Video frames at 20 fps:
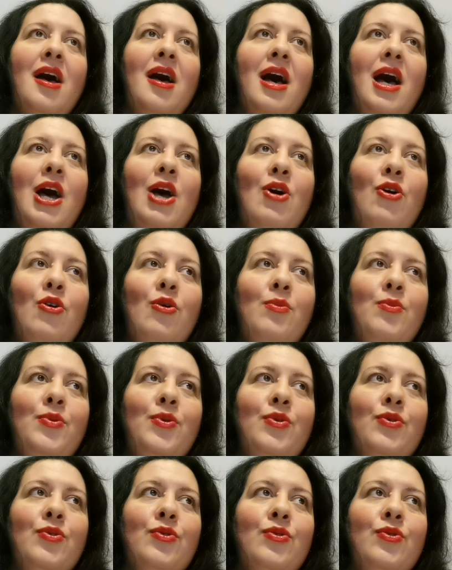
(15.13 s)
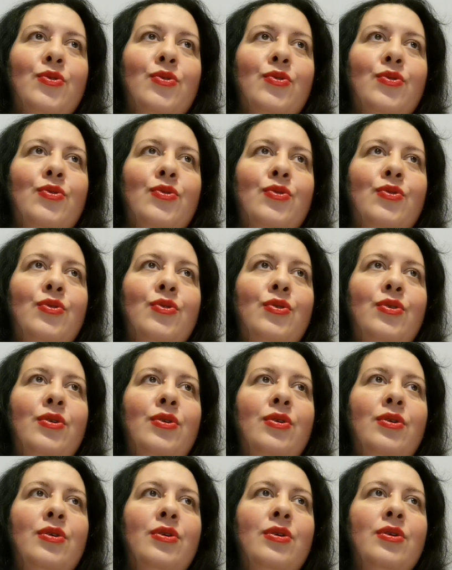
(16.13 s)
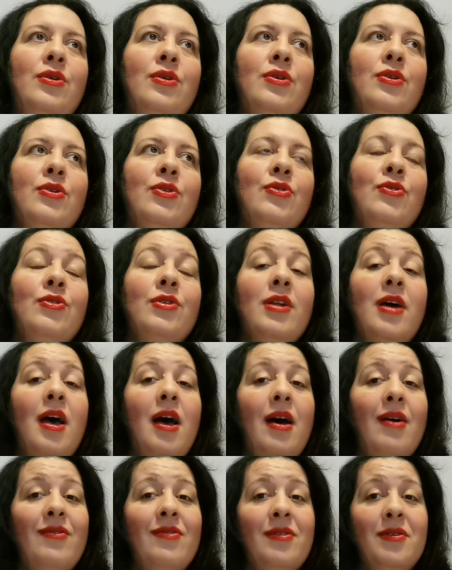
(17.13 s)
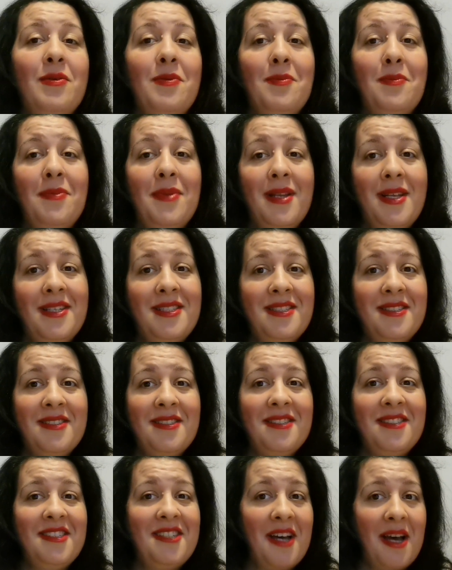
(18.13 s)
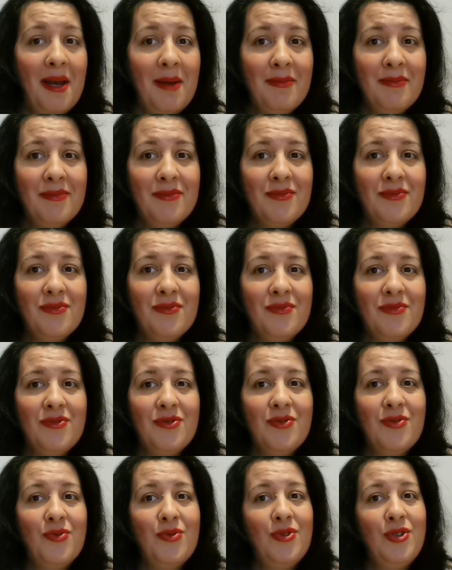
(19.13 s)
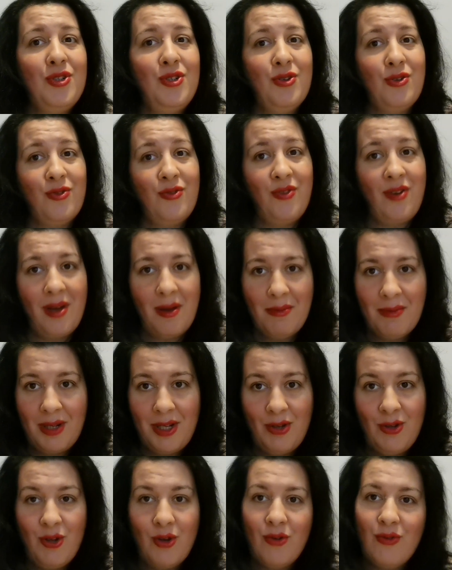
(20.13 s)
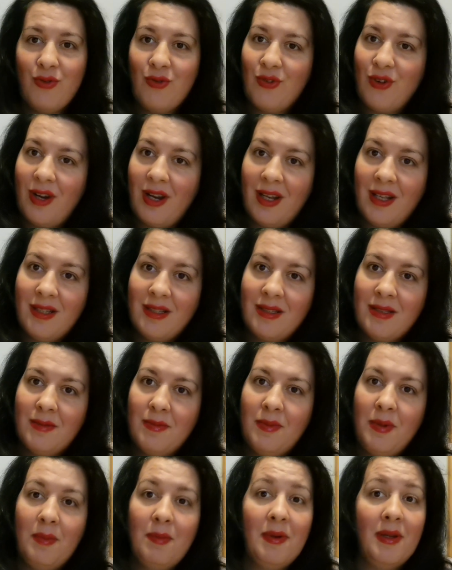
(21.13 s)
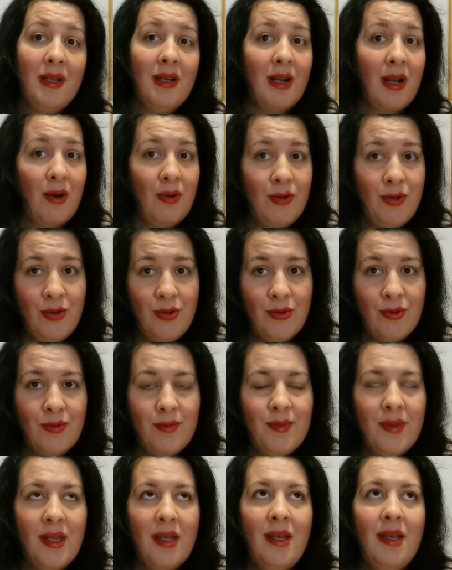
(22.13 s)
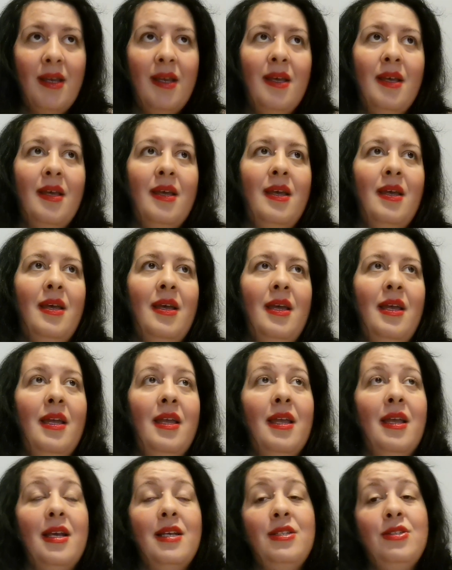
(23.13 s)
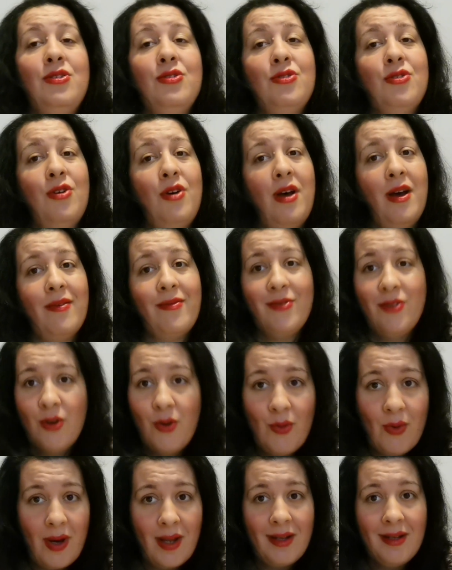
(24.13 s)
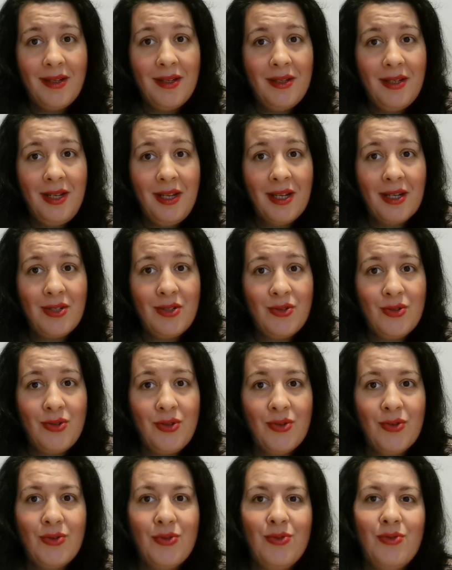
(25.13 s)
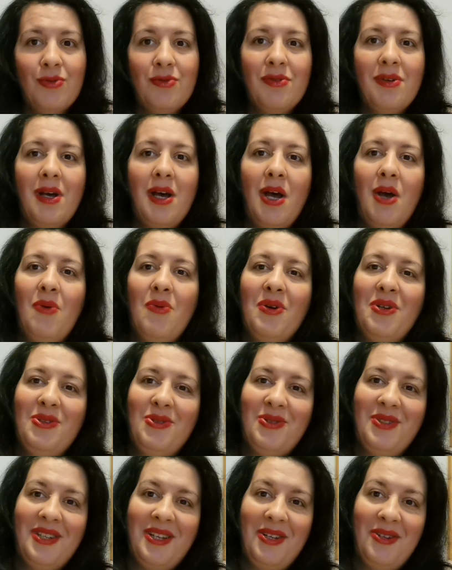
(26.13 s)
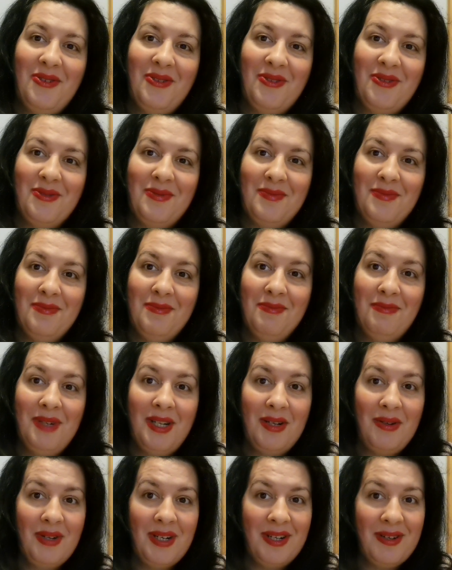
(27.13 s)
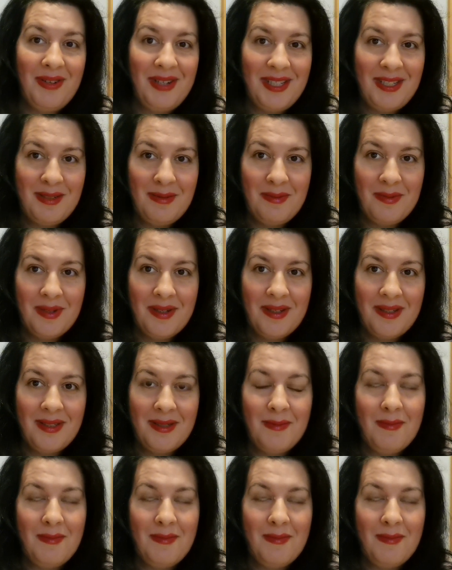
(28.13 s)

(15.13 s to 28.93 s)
I hope you're gonna have a blessed time with your family, your friends, people around you. In case you don't have no one near to you, I want to tell you Merry Christmas.